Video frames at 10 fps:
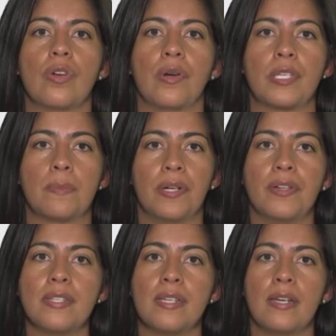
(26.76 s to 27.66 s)
are
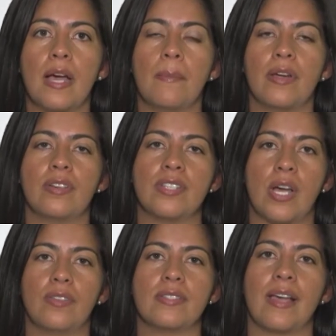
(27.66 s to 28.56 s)
experiencing about your
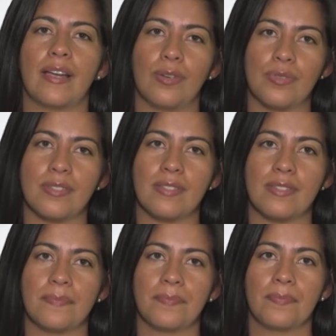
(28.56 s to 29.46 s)
child's diagnosis.